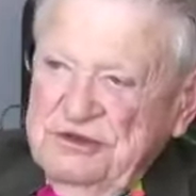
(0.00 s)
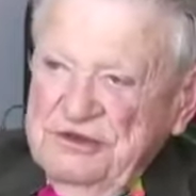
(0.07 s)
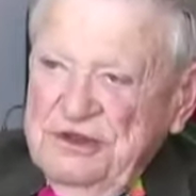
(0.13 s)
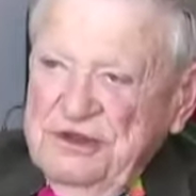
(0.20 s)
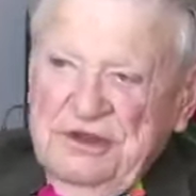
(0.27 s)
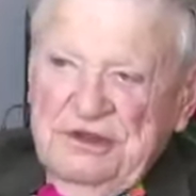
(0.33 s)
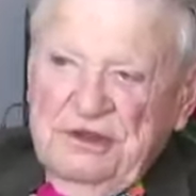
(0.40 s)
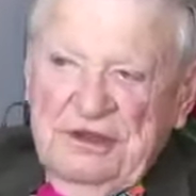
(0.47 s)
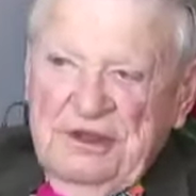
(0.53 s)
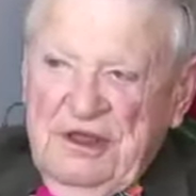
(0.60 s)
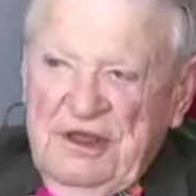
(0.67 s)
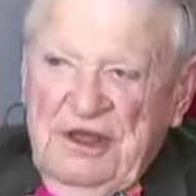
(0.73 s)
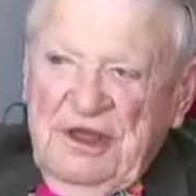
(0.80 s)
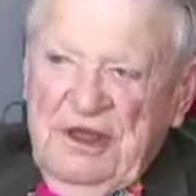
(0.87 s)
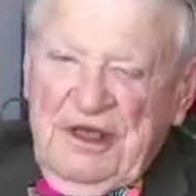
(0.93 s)
so
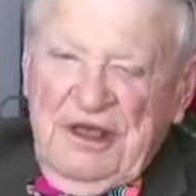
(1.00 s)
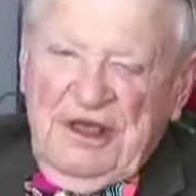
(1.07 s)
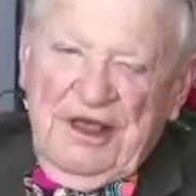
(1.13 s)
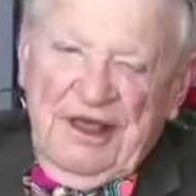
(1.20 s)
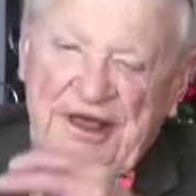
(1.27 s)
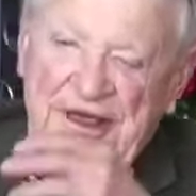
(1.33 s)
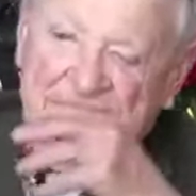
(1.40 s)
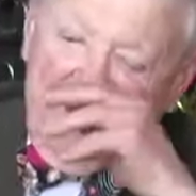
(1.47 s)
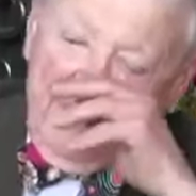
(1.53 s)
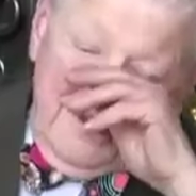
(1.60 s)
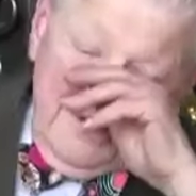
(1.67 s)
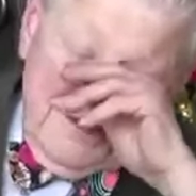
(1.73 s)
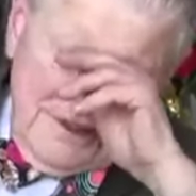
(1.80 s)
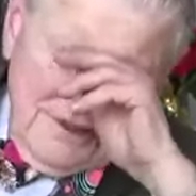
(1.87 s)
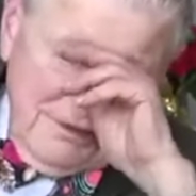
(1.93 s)
I,
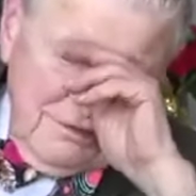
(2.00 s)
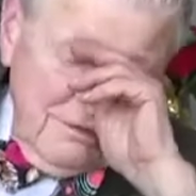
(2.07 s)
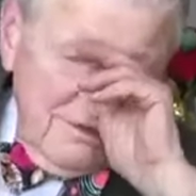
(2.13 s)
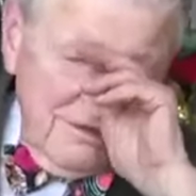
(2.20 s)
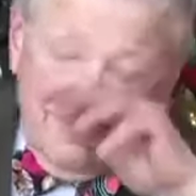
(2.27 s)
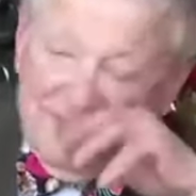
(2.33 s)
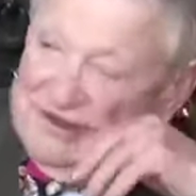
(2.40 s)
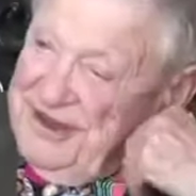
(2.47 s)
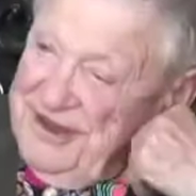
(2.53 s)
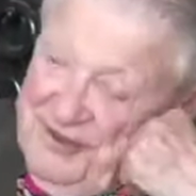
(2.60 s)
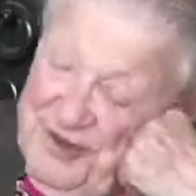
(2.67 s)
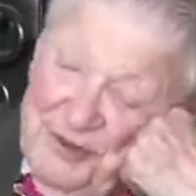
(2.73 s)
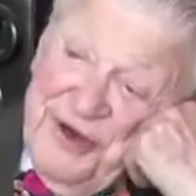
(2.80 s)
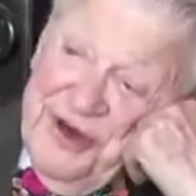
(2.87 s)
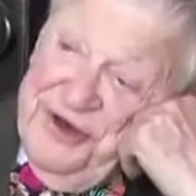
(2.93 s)
I still
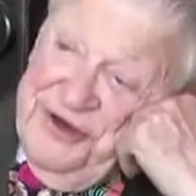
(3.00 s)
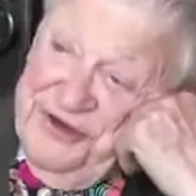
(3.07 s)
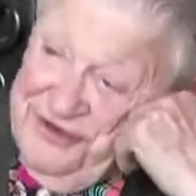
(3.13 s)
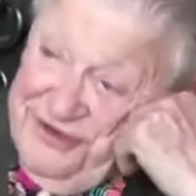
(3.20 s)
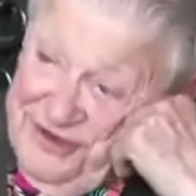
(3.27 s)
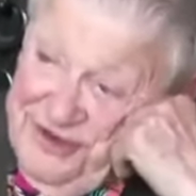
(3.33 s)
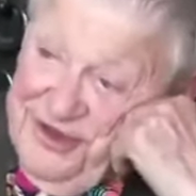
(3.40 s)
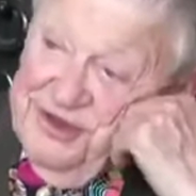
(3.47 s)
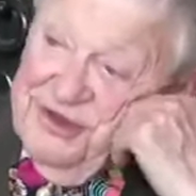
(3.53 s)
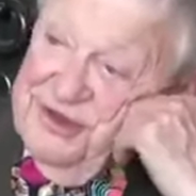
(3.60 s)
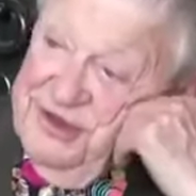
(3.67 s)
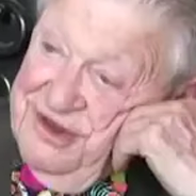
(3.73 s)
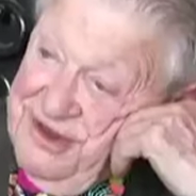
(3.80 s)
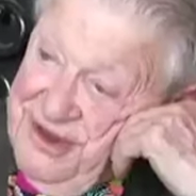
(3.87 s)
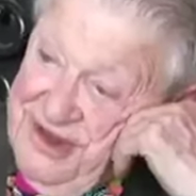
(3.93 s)
am amazed that,
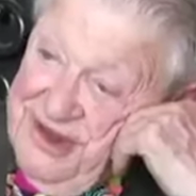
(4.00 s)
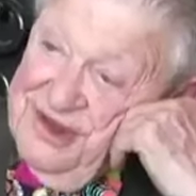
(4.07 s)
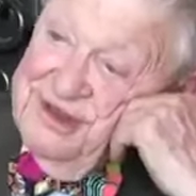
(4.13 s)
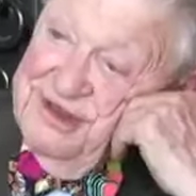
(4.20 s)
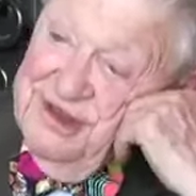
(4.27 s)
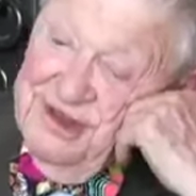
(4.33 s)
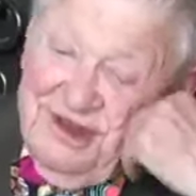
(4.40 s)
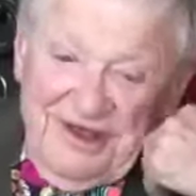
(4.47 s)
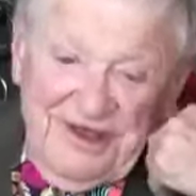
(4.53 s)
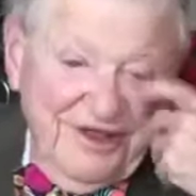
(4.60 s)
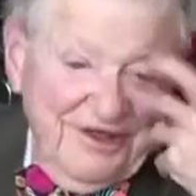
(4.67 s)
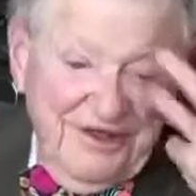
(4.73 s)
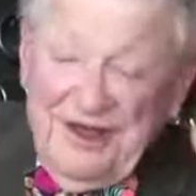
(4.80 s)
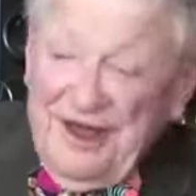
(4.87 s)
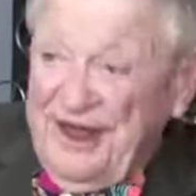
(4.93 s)
that
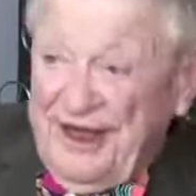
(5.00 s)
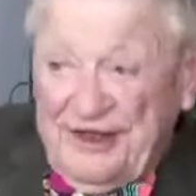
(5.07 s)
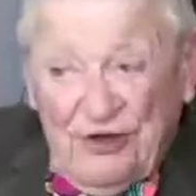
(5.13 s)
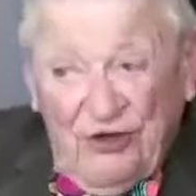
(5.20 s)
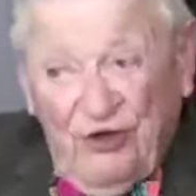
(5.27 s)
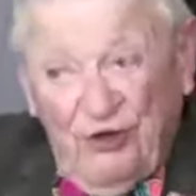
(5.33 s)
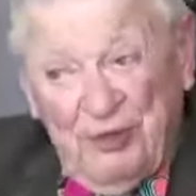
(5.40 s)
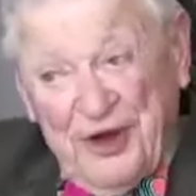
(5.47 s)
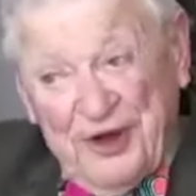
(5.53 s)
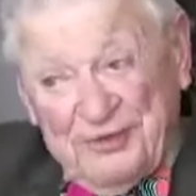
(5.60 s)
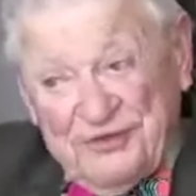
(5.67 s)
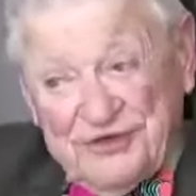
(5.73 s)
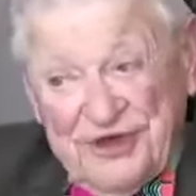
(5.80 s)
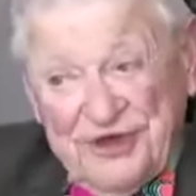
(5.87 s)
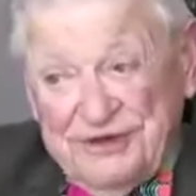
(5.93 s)
he did it all by
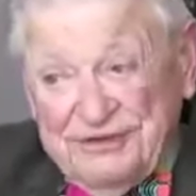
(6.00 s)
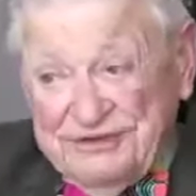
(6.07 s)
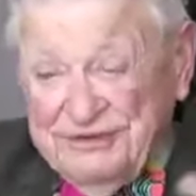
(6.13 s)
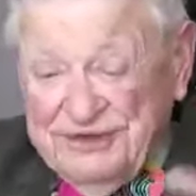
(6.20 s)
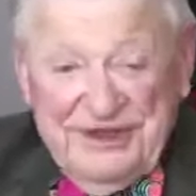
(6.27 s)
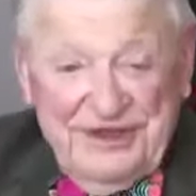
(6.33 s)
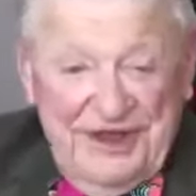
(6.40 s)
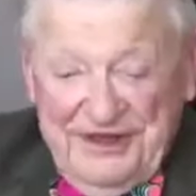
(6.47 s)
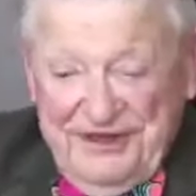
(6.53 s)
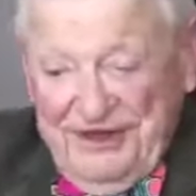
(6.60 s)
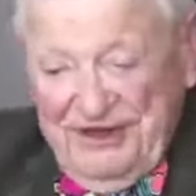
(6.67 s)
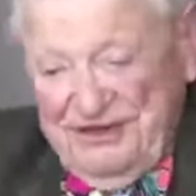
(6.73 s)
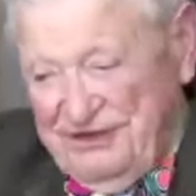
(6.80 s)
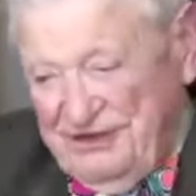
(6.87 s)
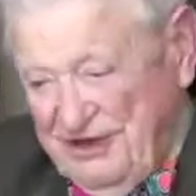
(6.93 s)
himself. He had
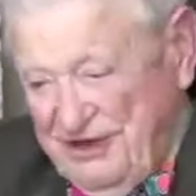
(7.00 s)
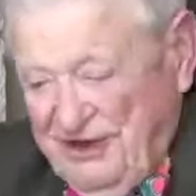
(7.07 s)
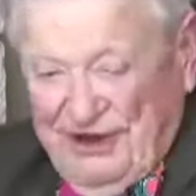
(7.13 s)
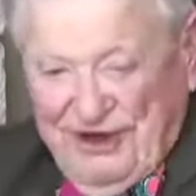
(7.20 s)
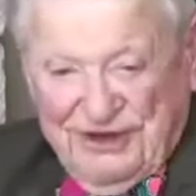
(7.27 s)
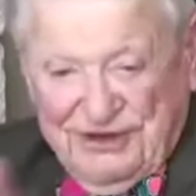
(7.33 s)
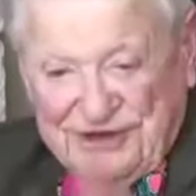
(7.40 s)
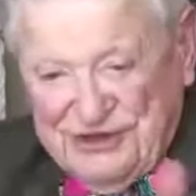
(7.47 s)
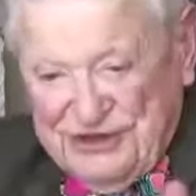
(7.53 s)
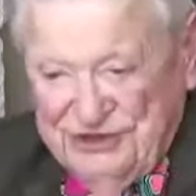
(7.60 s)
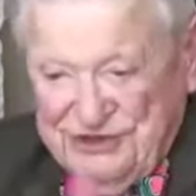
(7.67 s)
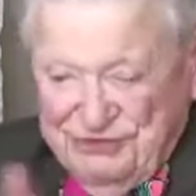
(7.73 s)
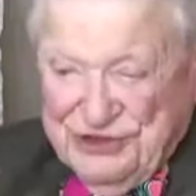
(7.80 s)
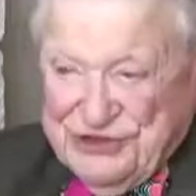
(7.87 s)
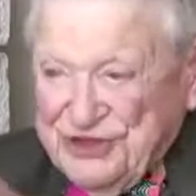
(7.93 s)
the cars
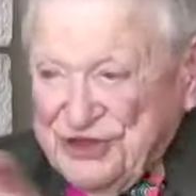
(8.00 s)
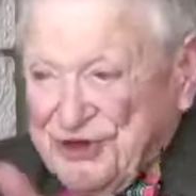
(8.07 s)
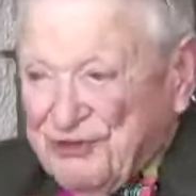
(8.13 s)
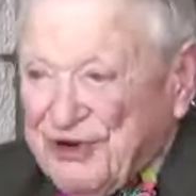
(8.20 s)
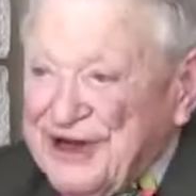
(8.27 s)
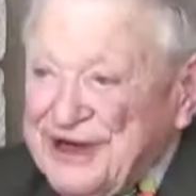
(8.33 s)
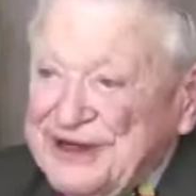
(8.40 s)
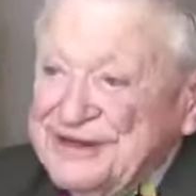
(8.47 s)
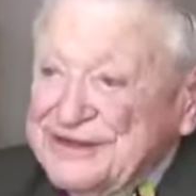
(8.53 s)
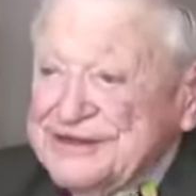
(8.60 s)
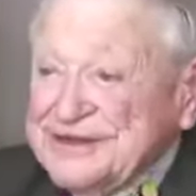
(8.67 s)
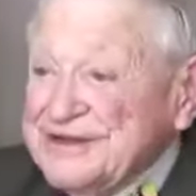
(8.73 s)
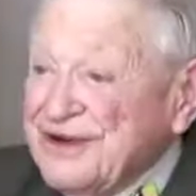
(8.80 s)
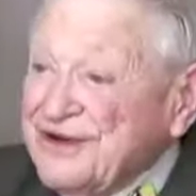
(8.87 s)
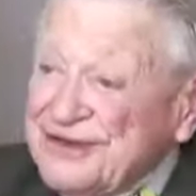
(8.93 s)
switching
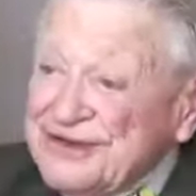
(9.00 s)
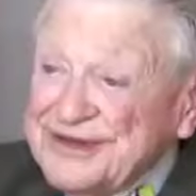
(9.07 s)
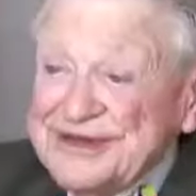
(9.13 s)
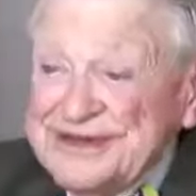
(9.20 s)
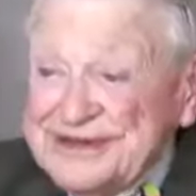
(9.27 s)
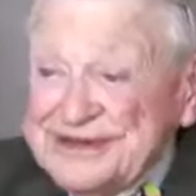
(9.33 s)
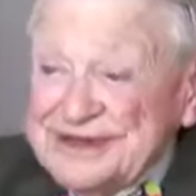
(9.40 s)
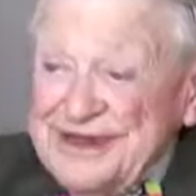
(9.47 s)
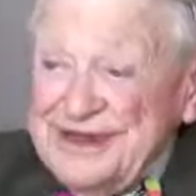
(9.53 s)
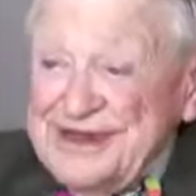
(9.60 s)
around and all this.